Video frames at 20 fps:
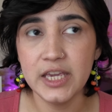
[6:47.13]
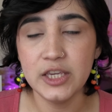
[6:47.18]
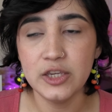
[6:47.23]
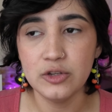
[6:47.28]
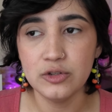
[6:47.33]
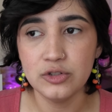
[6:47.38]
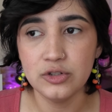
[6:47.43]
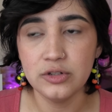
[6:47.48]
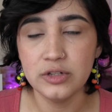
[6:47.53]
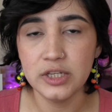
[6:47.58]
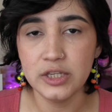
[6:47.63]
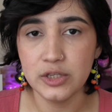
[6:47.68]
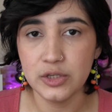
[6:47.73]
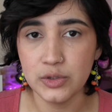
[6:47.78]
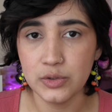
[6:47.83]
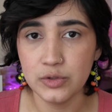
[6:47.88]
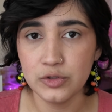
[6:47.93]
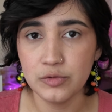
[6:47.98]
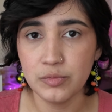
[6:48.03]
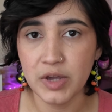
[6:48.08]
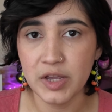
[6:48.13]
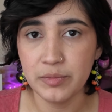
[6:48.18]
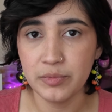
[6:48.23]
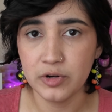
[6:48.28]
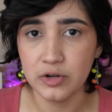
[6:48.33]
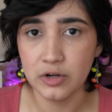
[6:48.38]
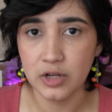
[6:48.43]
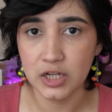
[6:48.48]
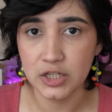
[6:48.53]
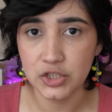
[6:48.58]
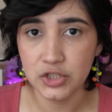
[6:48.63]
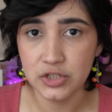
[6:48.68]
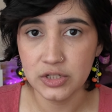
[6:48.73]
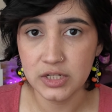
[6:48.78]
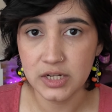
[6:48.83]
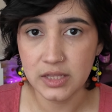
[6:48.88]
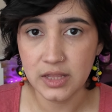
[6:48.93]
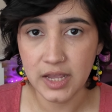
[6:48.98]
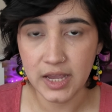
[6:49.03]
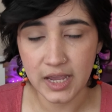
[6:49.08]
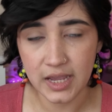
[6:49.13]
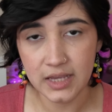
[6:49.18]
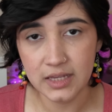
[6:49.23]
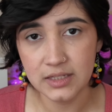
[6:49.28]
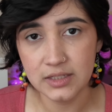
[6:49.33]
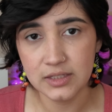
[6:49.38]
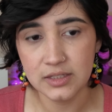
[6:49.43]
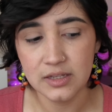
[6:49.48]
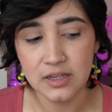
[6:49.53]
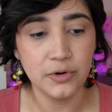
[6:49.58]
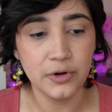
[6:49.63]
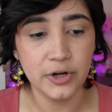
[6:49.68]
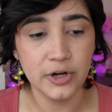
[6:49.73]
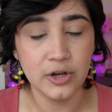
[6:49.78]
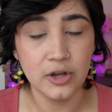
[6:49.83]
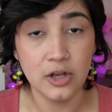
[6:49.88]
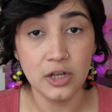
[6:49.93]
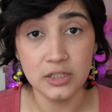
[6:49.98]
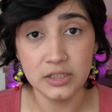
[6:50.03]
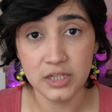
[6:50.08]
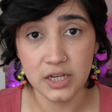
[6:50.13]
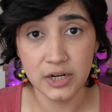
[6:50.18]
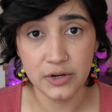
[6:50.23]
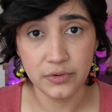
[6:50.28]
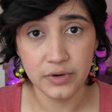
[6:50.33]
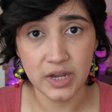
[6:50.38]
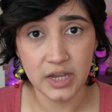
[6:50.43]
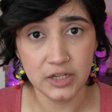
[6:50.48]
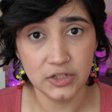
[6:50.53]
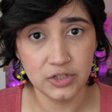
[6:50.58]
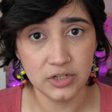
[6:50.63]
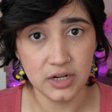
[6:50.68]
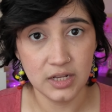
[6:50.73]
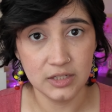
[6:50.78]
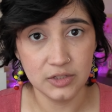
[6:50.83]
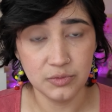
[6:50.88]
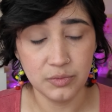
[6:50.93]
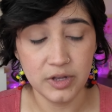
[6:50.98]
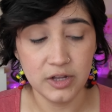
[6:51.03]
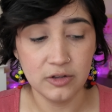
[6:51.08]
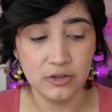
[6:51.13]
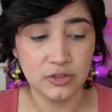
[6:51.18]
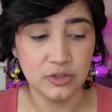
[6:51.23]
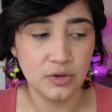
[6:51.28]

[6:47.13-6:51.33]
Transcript: usually use my production days for content creation as well.